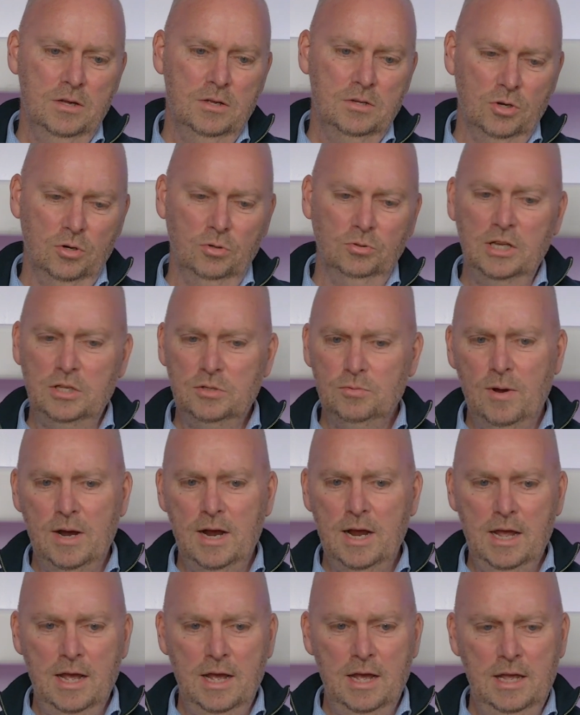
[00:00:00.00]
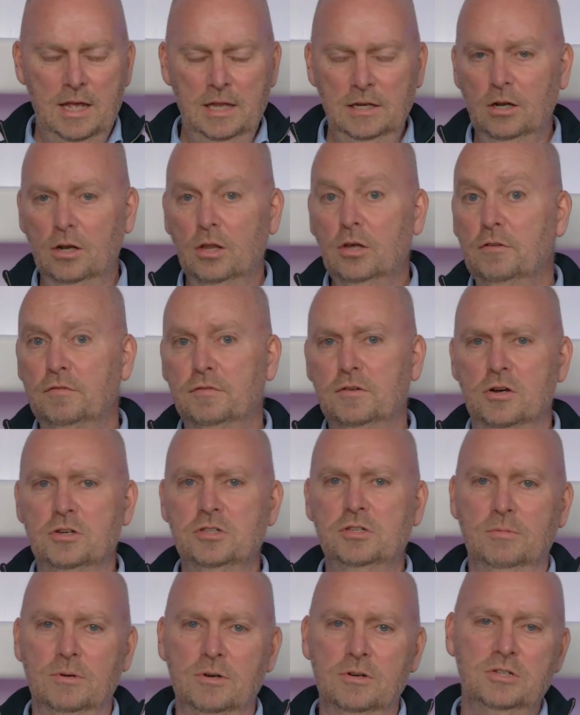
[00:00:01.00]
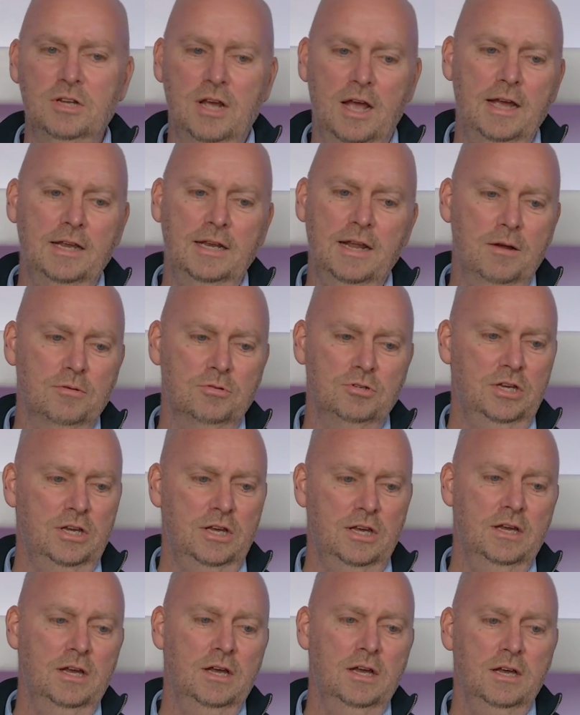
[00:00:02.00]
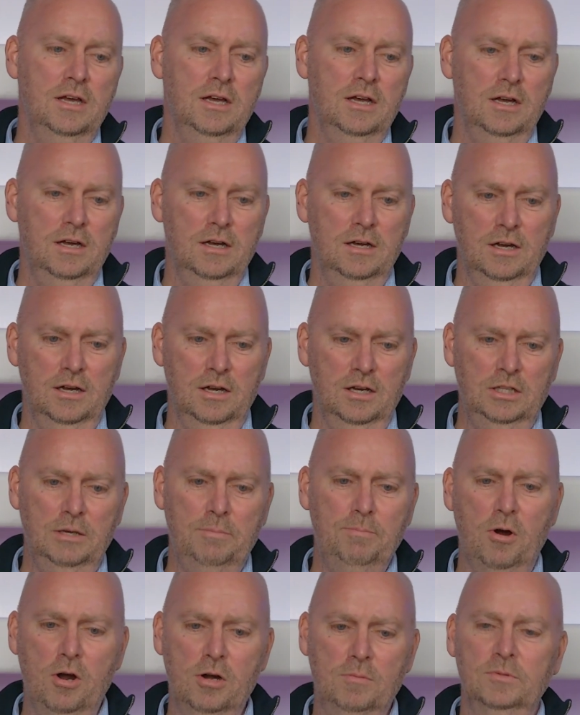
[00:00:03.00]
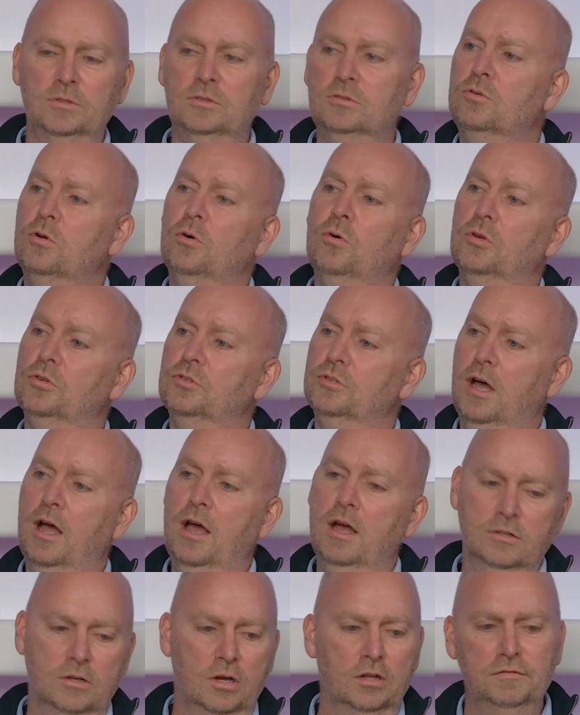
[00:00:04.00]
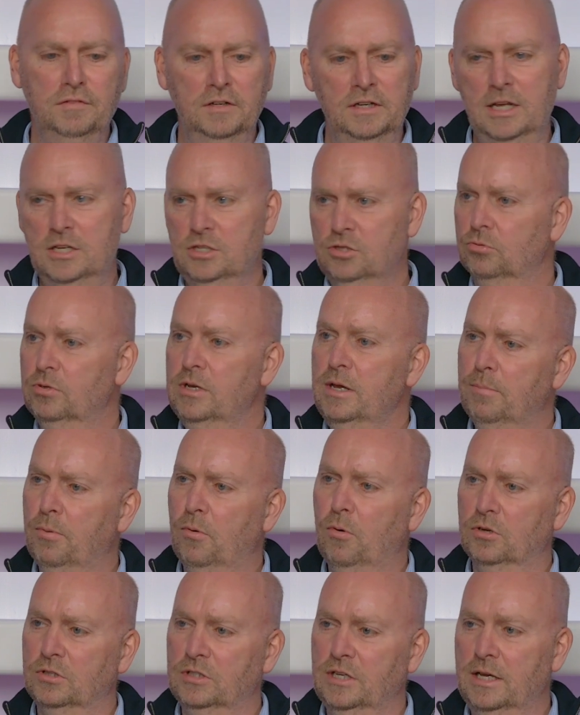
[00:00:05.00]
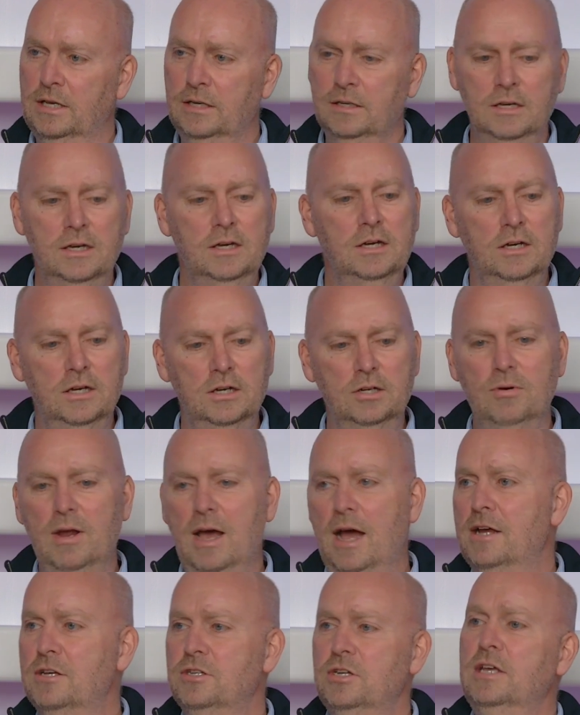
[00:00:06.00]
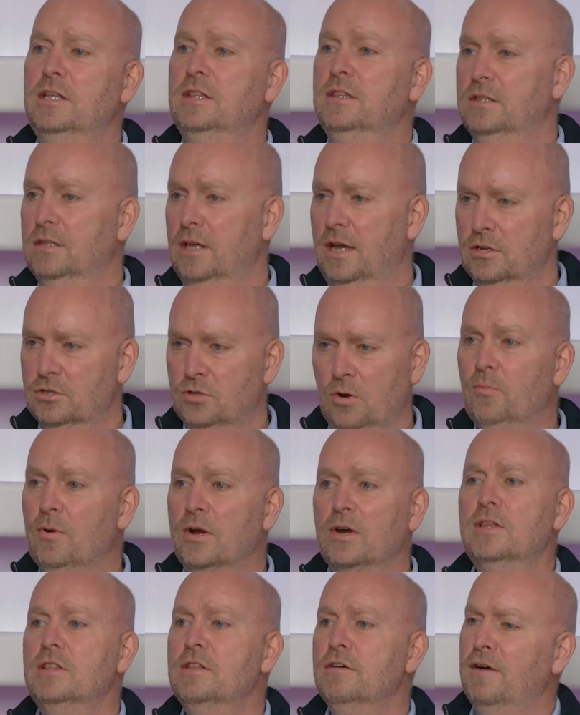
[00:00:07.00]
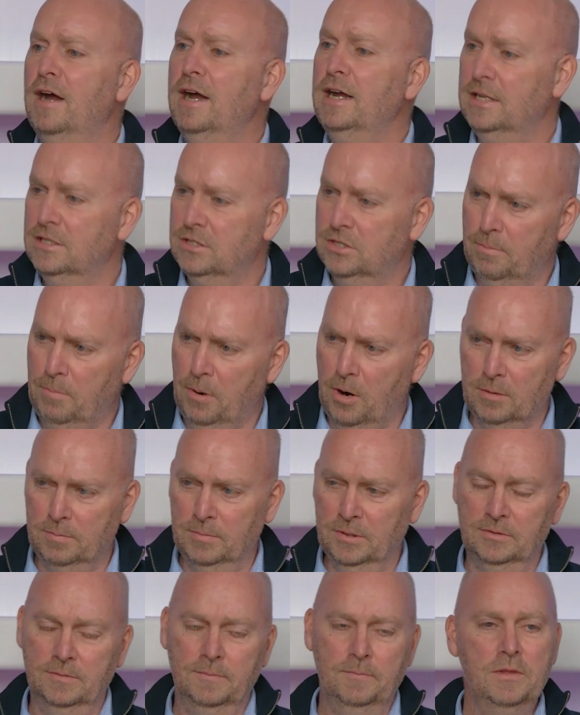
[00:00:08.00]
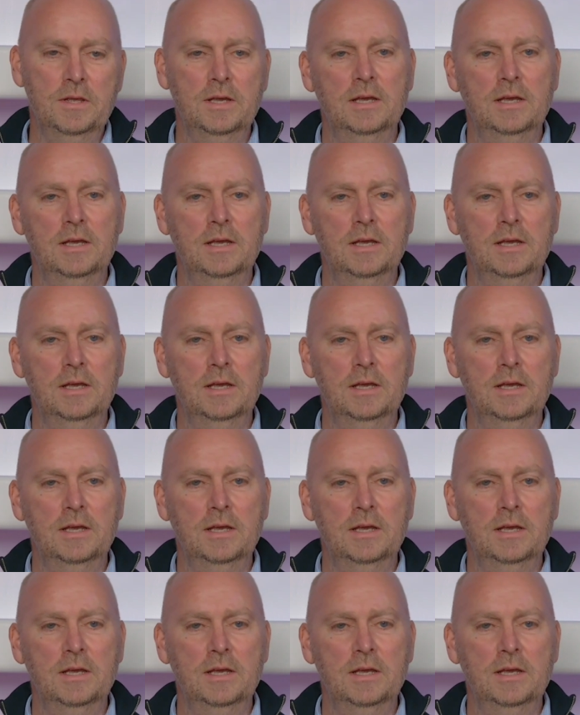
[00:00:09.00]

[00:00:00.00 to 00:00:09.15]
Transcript: So that's why in a lot of customers, I now see a department called non-financial reporting arise somewhere in the finance department.